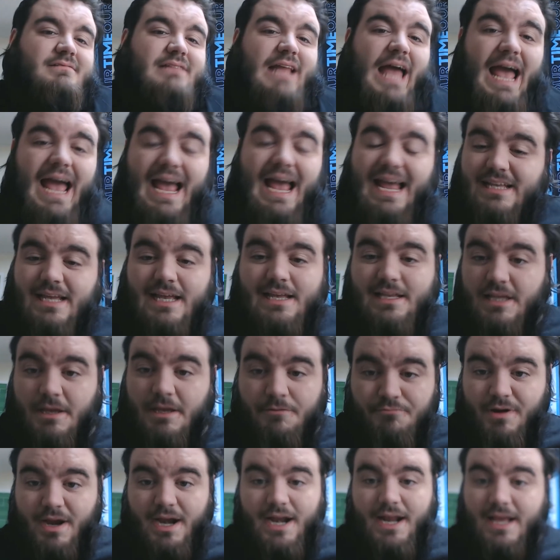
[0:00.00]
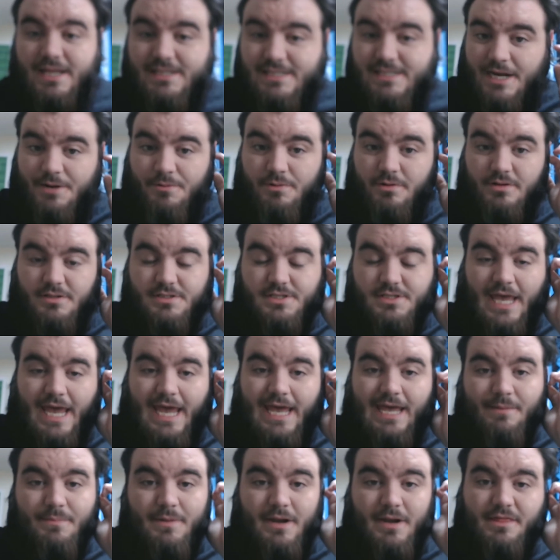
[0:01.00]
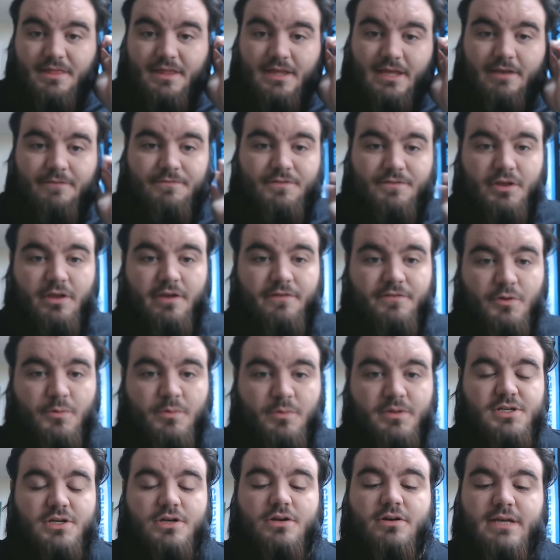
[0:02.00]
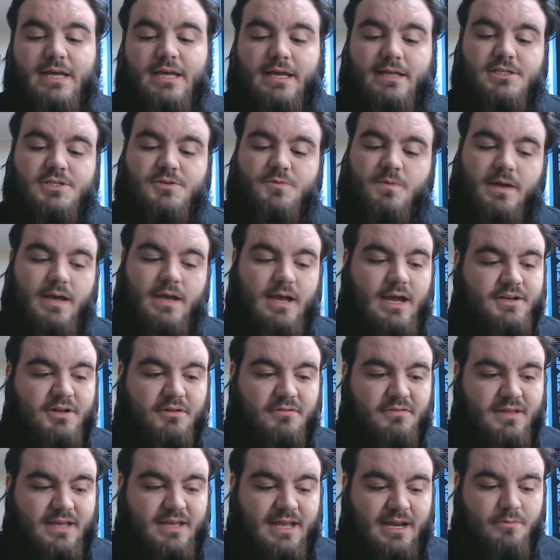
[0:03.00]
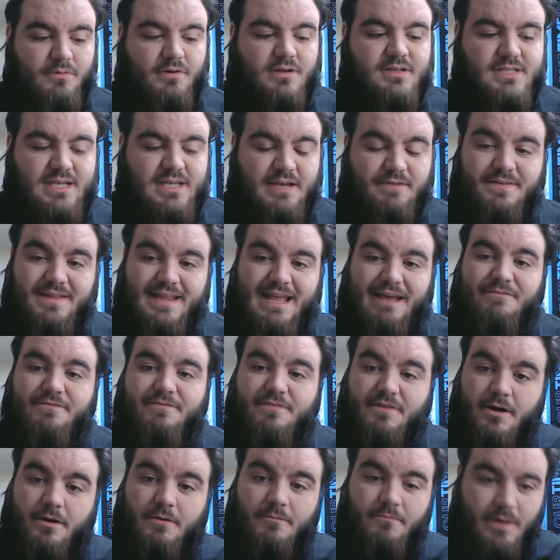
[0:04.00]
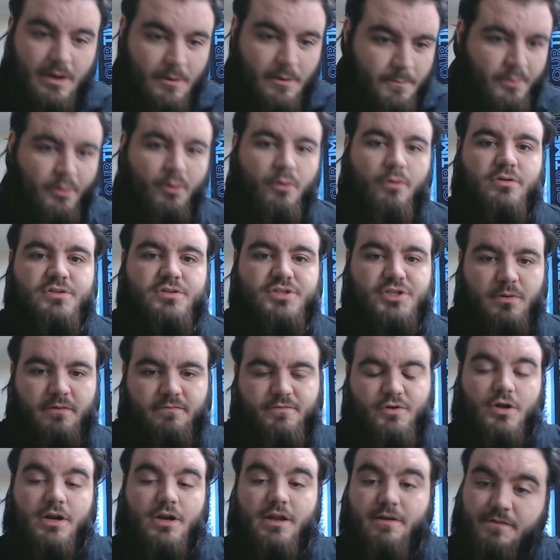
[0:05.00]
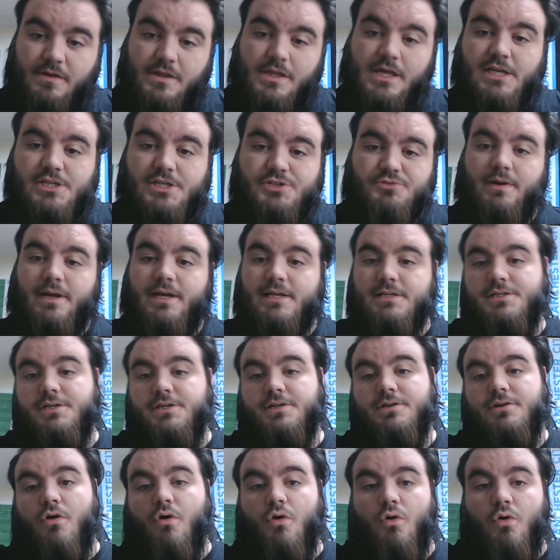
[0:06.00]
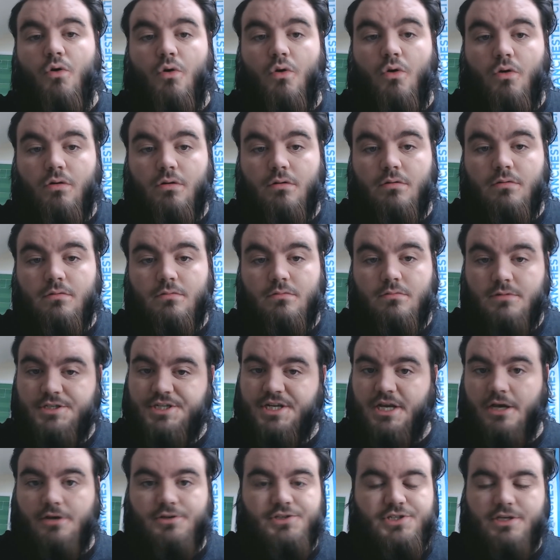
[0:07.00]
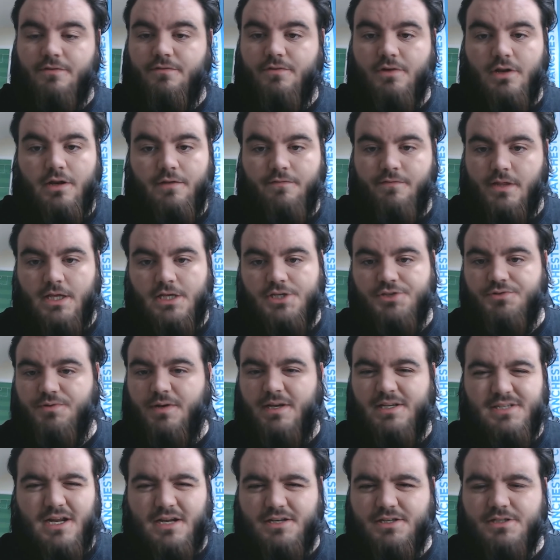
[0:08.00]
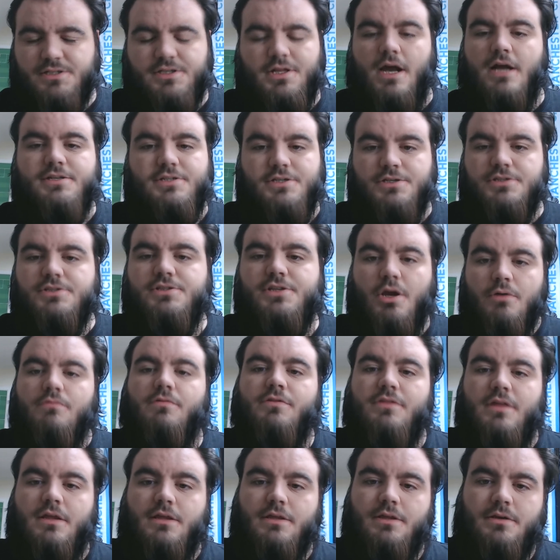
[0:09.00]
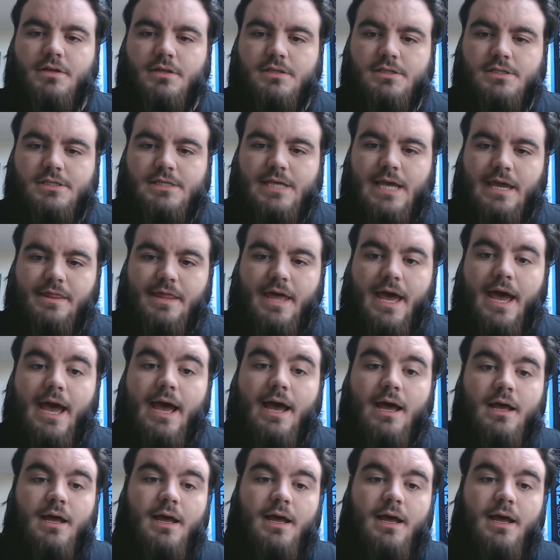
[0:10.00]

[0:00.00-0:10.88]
It really is anyone's game, and I think if you were to look into it, I don't think anyone can say for definite, well, Porto have got it for this reason, or Chelsea have got it for this reason. I just don't think you can say that.